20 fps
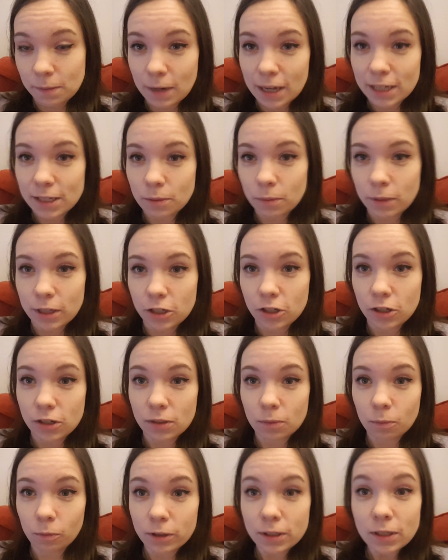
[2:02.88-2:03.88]
West, which
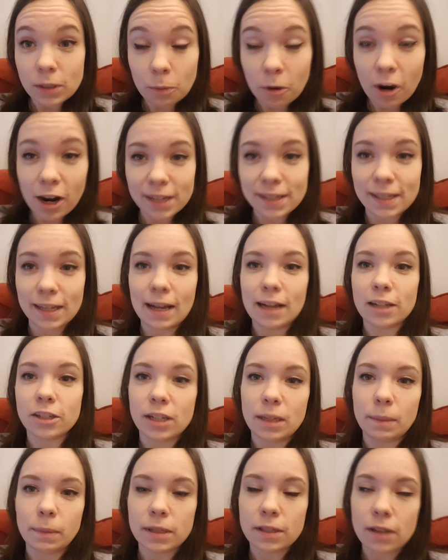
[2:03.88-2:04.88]
was surprising
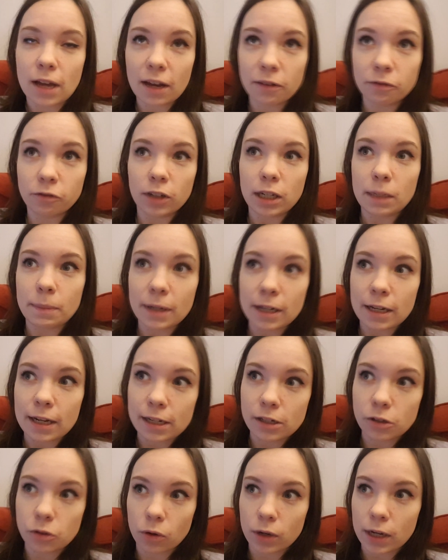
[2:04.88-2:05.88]
actually, because I haven't really been
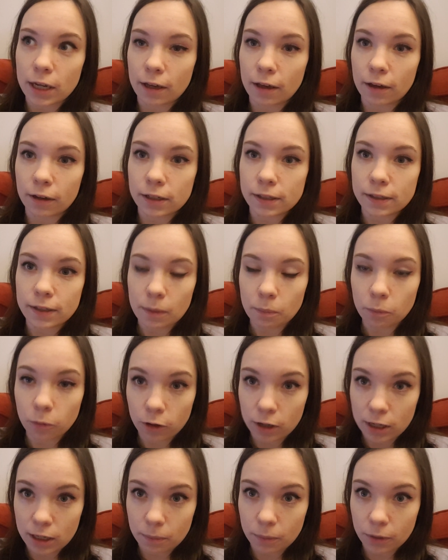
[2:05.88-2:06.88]
enjoying her
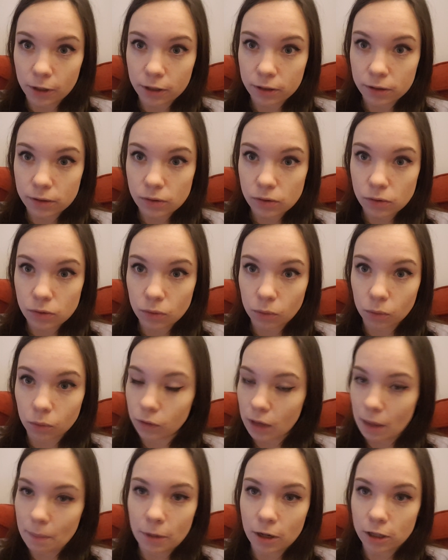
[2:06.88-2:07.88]
contemporary books all
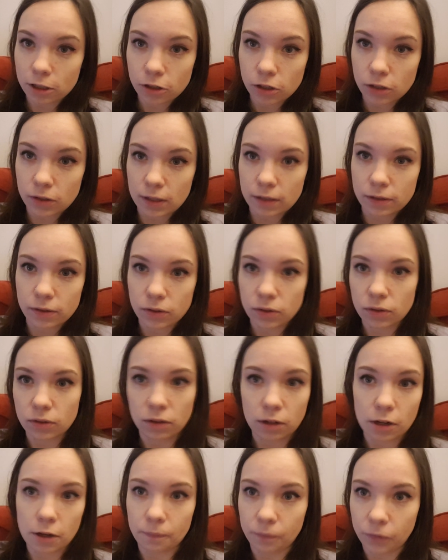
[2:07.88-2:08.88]
that much since,
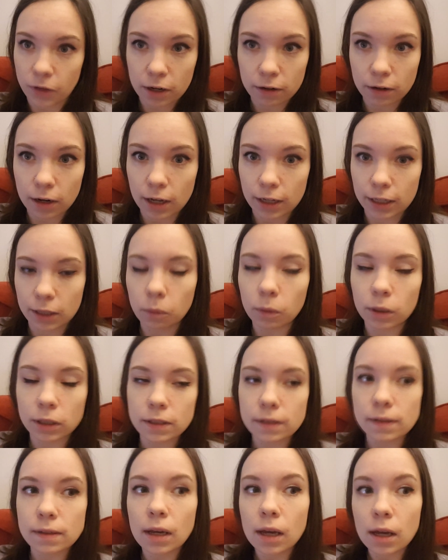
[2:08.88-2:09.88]
you know, her earlier
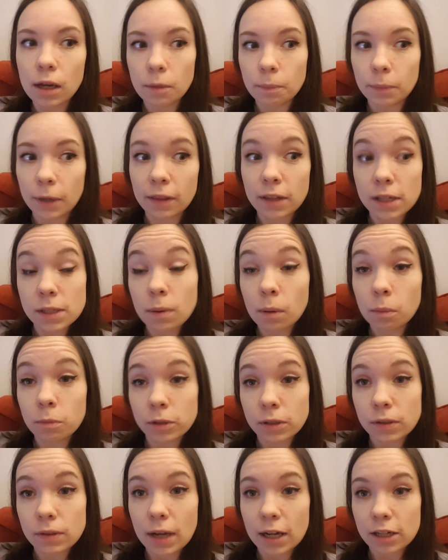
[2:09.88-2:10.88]
ones. But this one
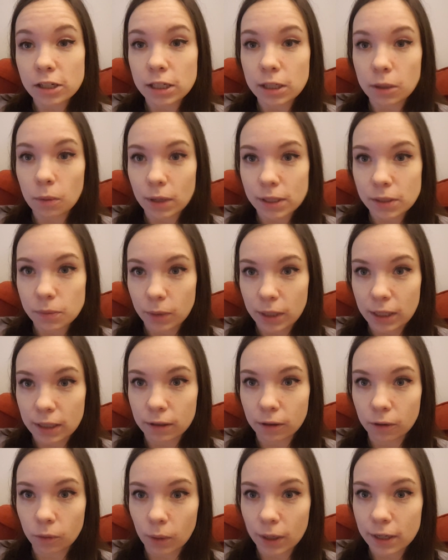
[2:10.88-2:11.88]
was actually quite sweet
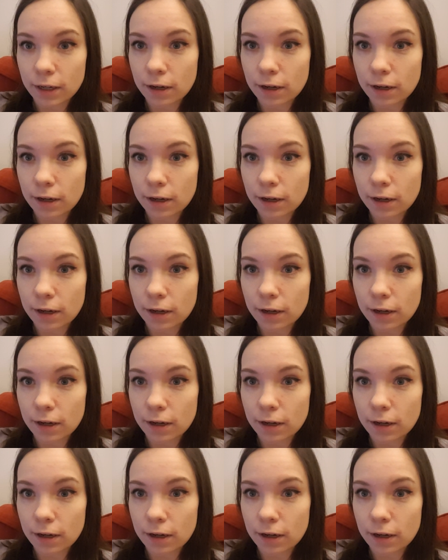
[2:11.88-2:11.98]
and quite